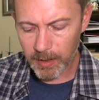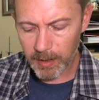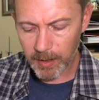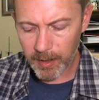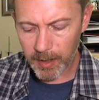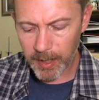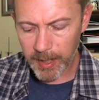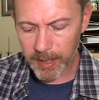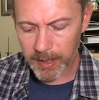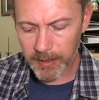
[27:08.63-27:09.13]

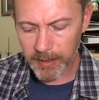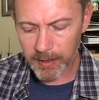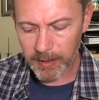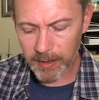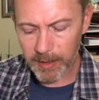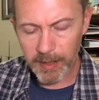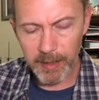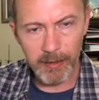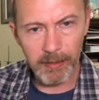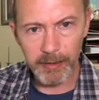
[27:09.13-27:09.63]
And
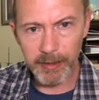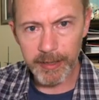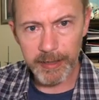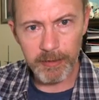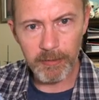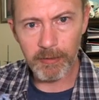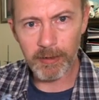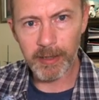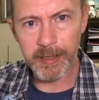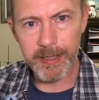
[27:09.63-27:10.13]
it
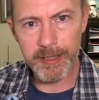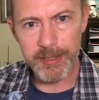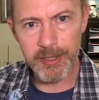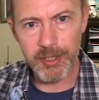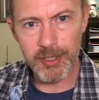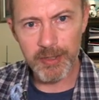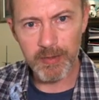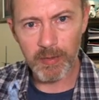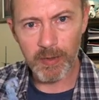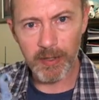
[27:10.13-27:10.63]
literally is
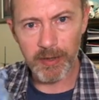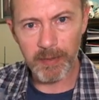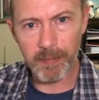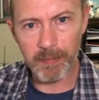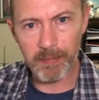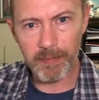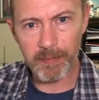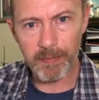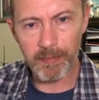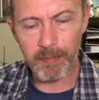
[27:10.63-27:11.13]
just where the
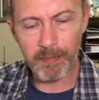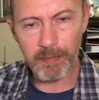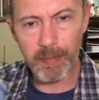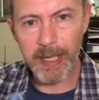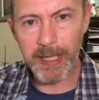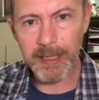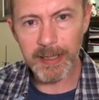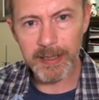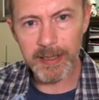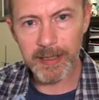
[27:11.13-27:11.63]

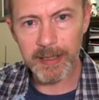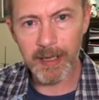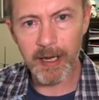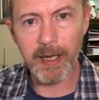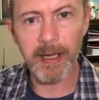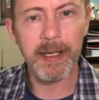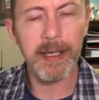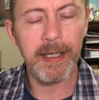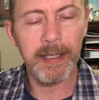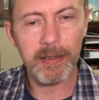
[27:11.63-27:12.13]
paint did not
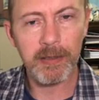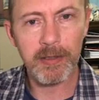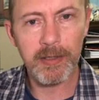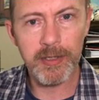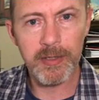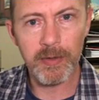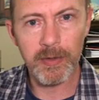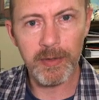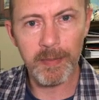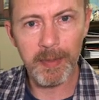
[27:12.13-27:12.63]
adhere to
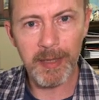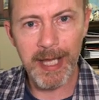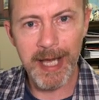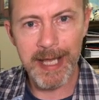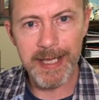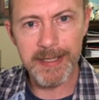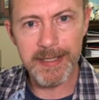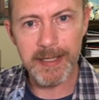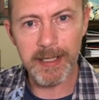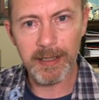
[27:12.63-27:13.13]
the
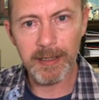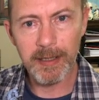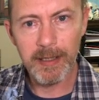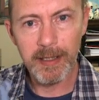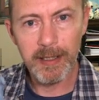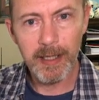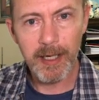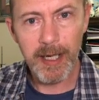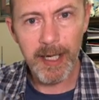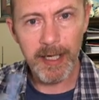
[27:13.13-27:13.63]
plastic,
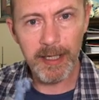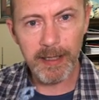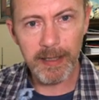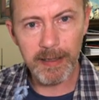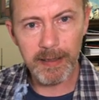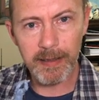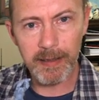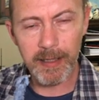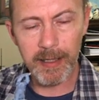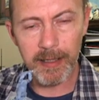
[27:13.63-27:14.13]
and it
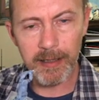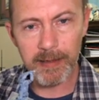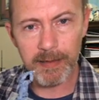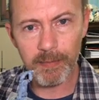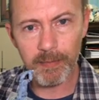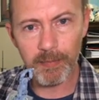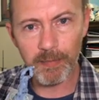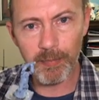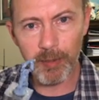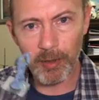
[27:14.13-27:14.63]

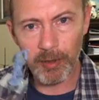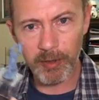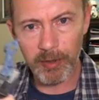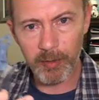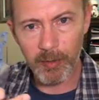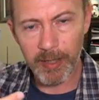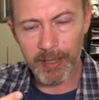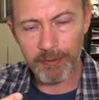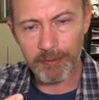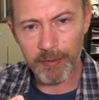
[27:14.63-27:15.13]
pulled
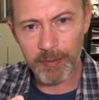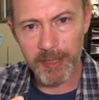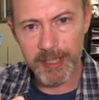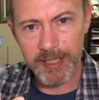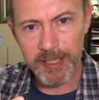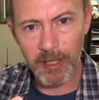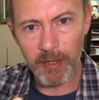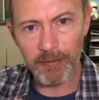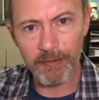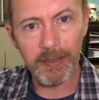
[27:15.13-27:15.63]
away from
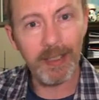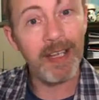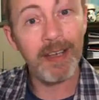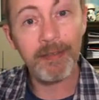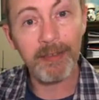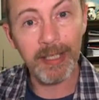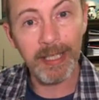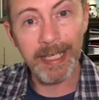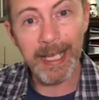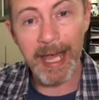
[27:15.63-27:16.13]
itself and left a
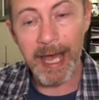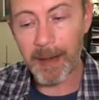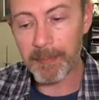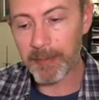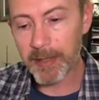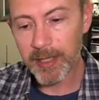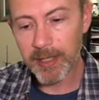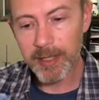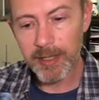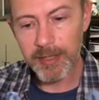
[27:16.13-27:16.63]
gap.
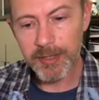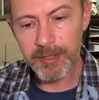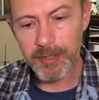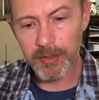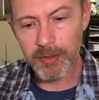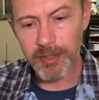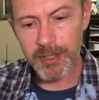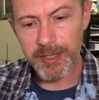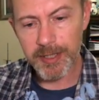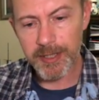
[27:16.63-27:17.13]
So
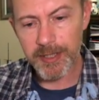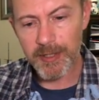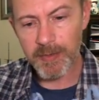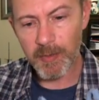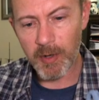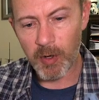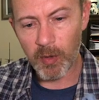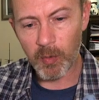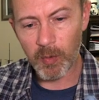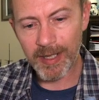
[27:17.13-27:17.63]
just a
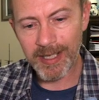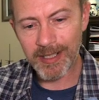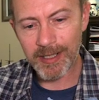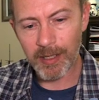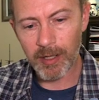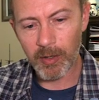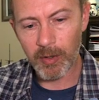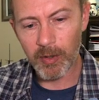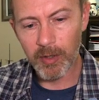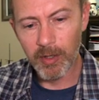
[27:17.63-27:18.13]
small
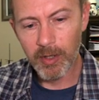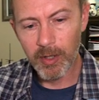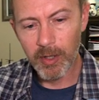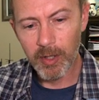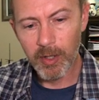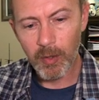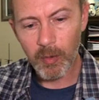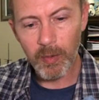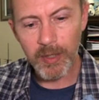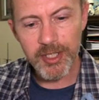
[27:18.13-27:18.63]
window,
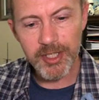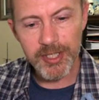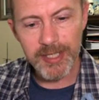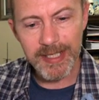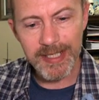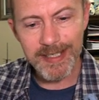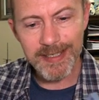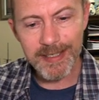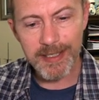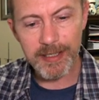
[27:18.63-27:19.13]
which is
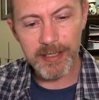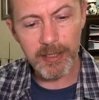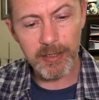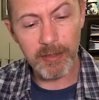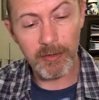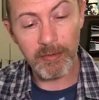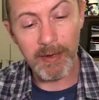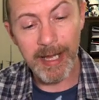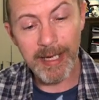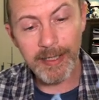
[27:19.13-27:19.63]
easy to
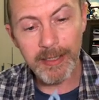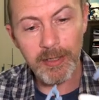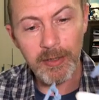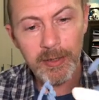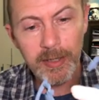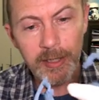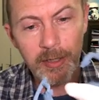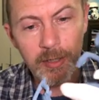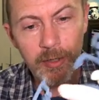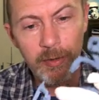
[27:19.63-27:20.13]
correct. You
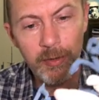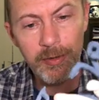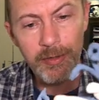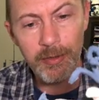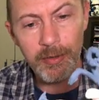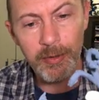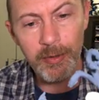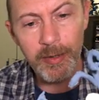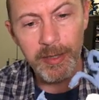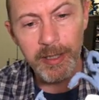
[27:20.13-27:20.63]
can go
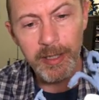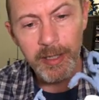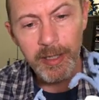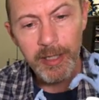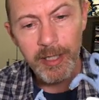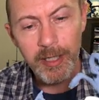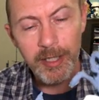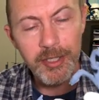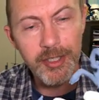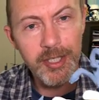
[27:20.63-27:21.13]
through and
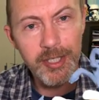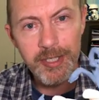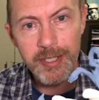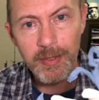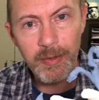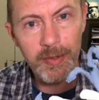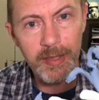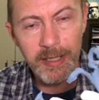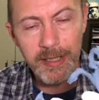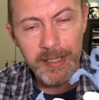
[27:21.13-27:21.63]
just do
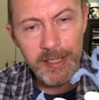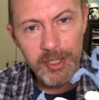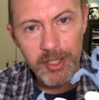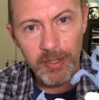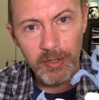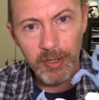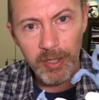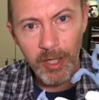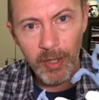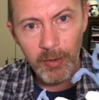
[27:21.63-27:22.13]
an additional
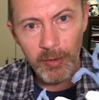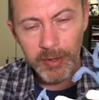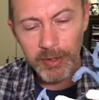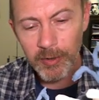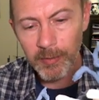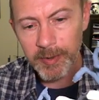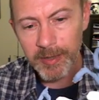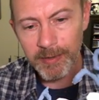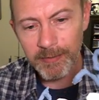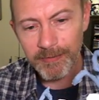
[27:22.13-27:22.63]
coat, you'll
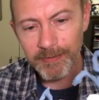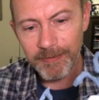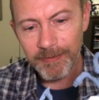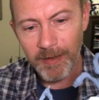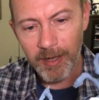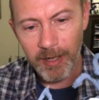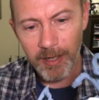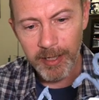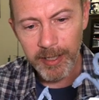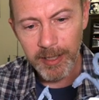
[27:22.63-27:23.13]
be
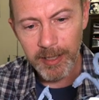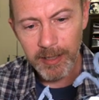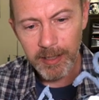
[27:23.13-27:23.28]
fine.